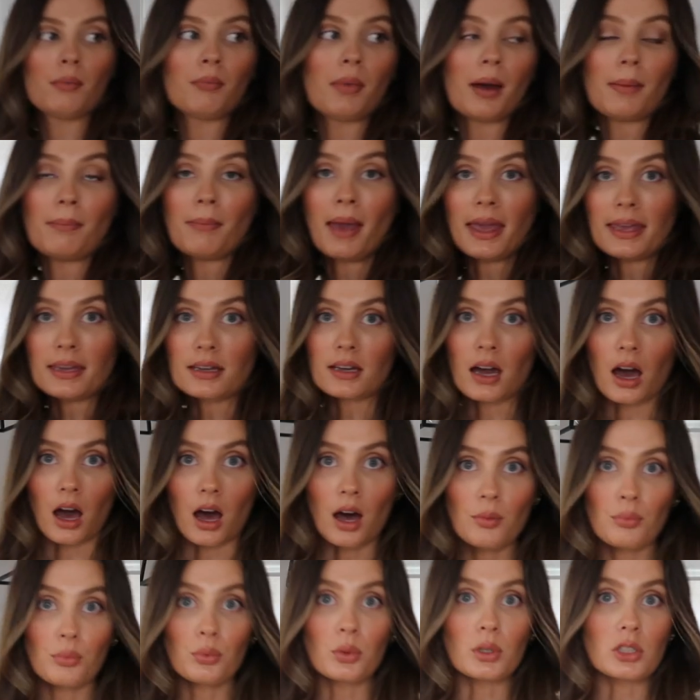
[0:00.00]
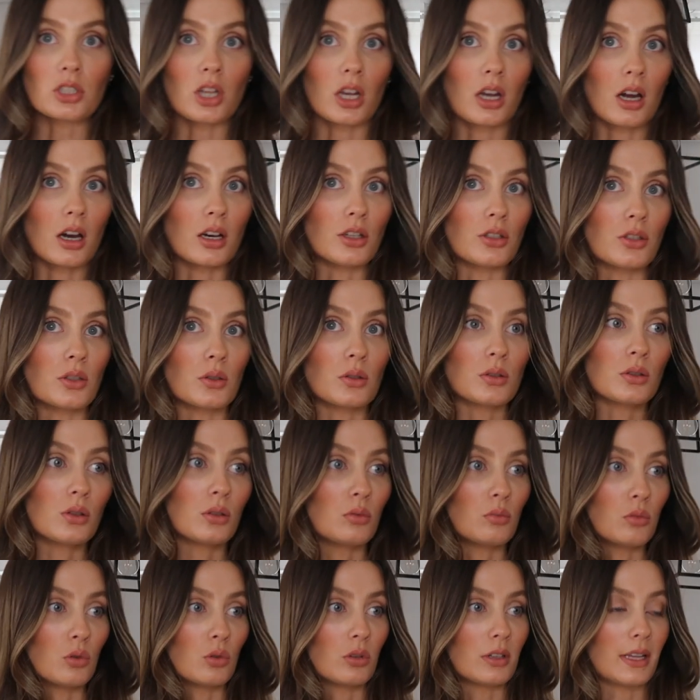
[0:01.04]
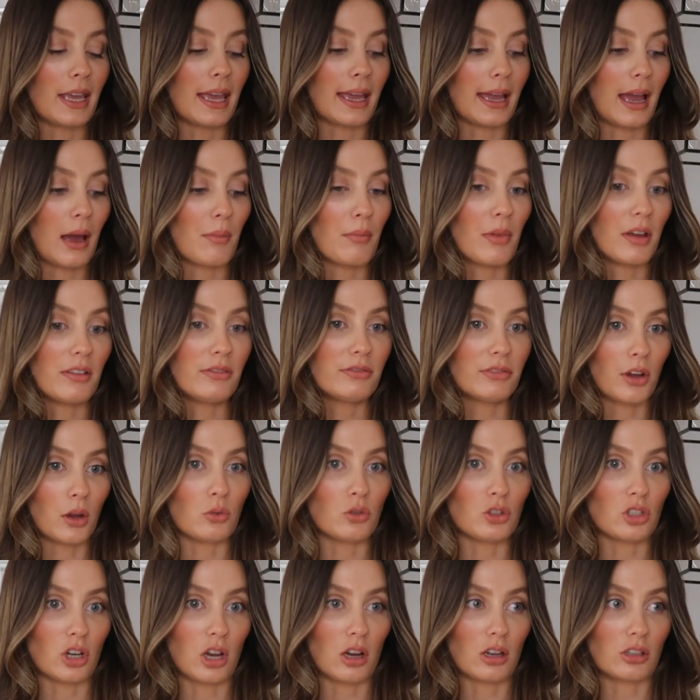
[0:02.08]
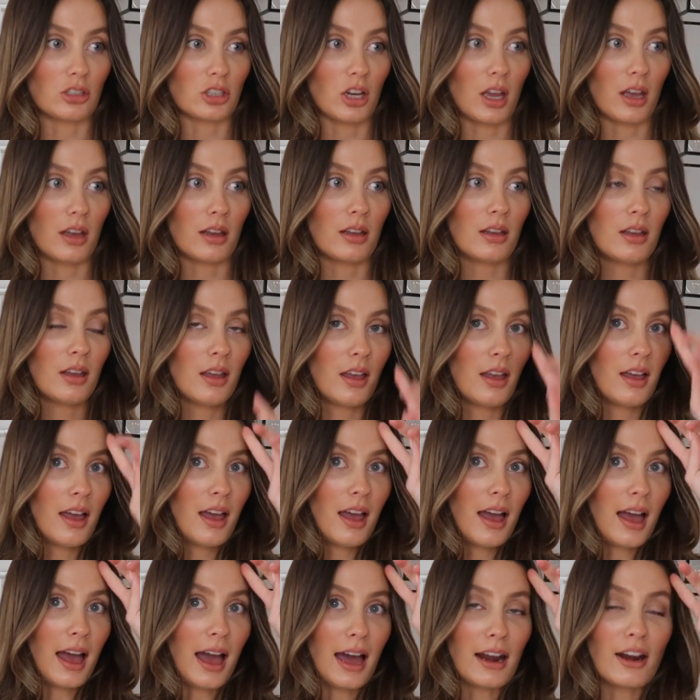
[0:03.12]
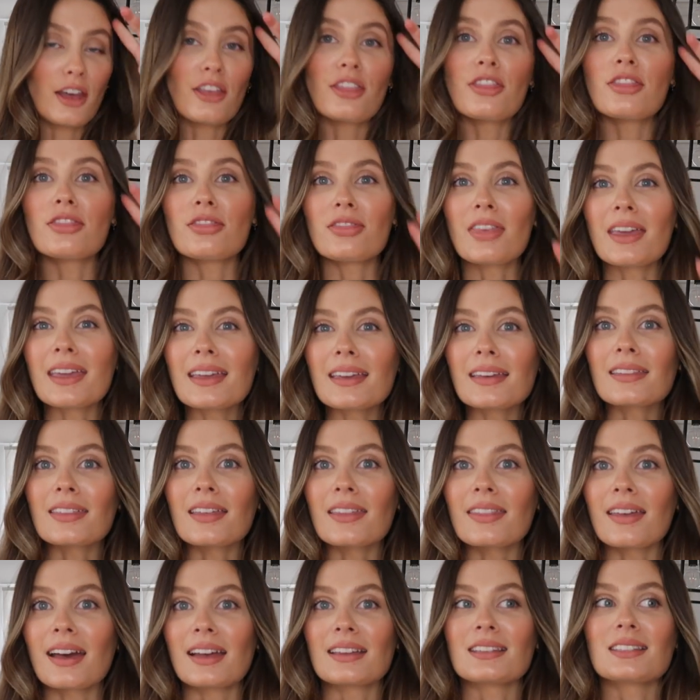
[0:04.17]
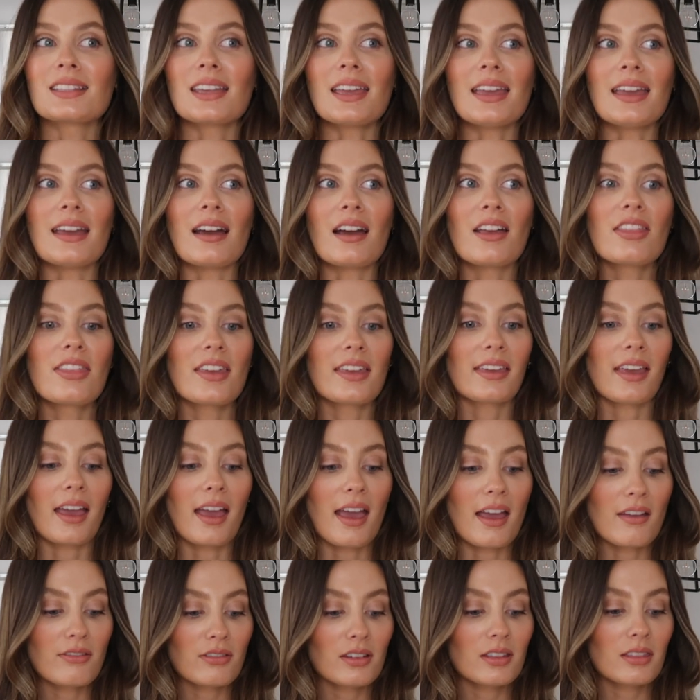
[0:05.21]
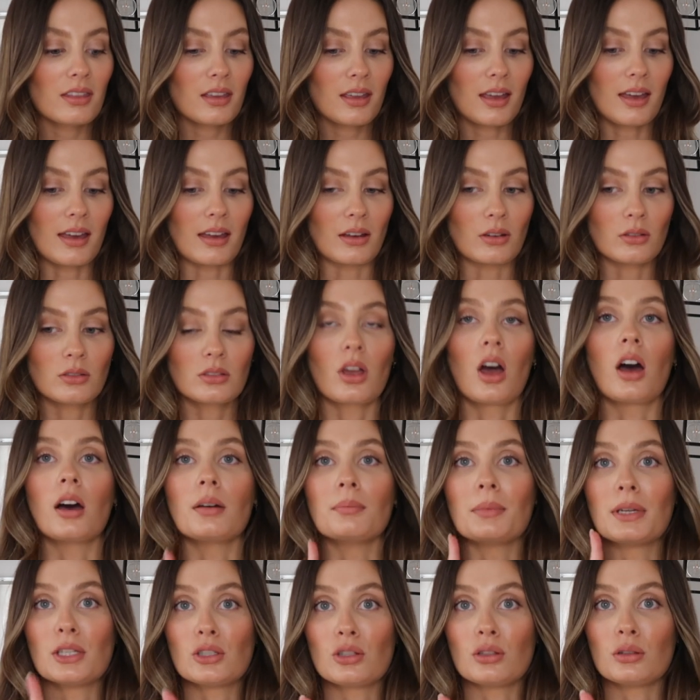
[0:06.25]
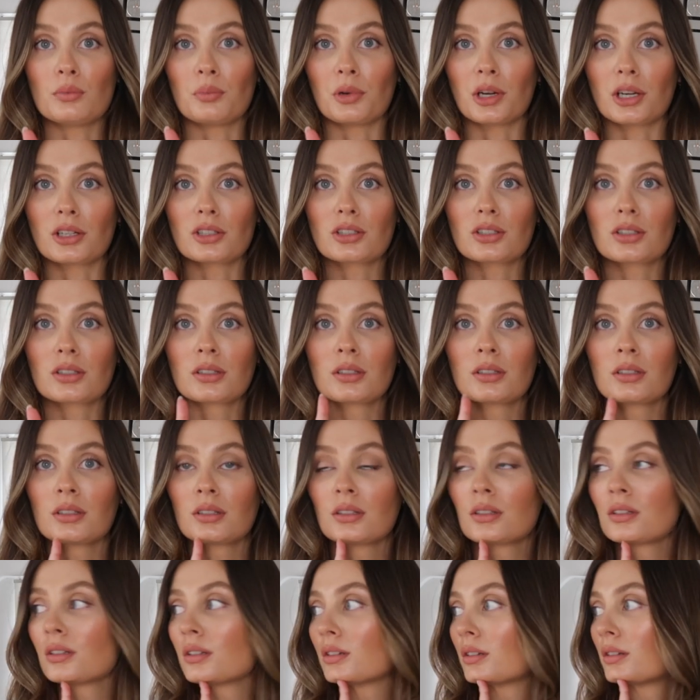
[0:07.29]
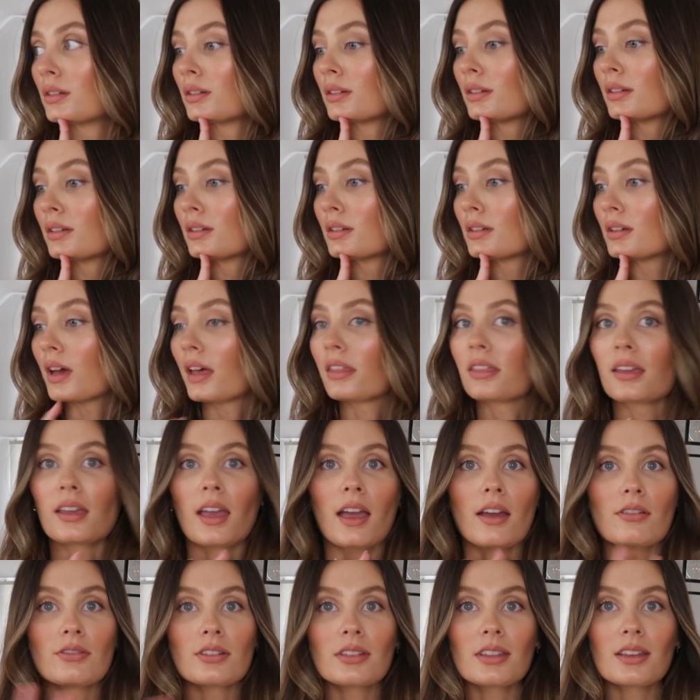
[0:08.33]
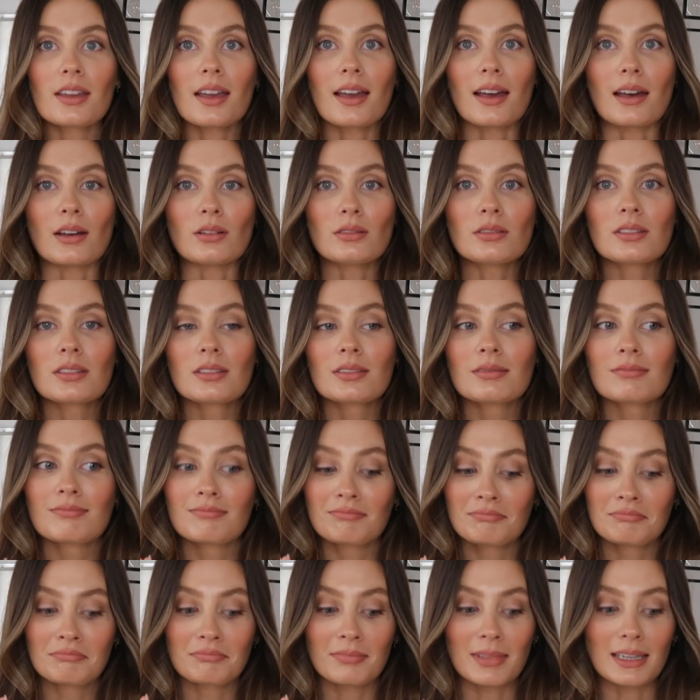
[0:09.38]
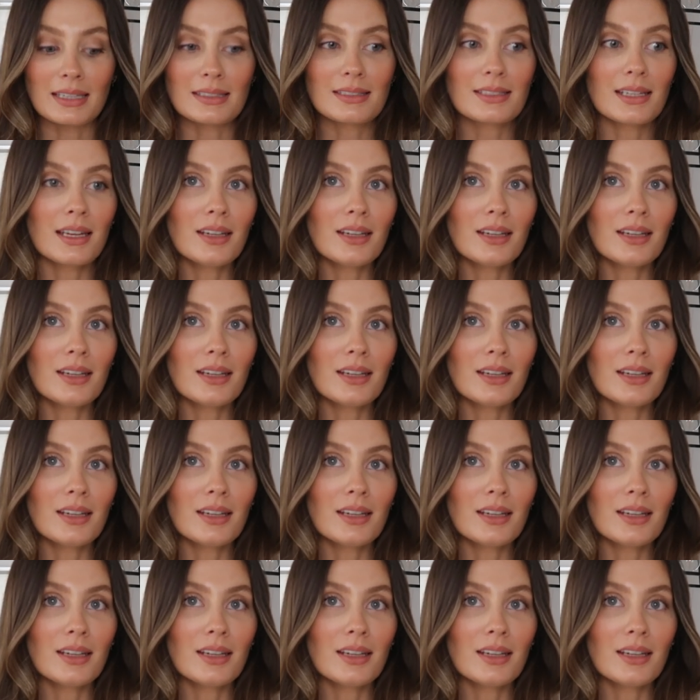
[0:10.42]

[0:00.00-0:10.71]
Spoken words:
my makeup, which I can't do until the morning, and my phone charger. And I think that that's it. I think everything else, my toothbrush. I think everything else is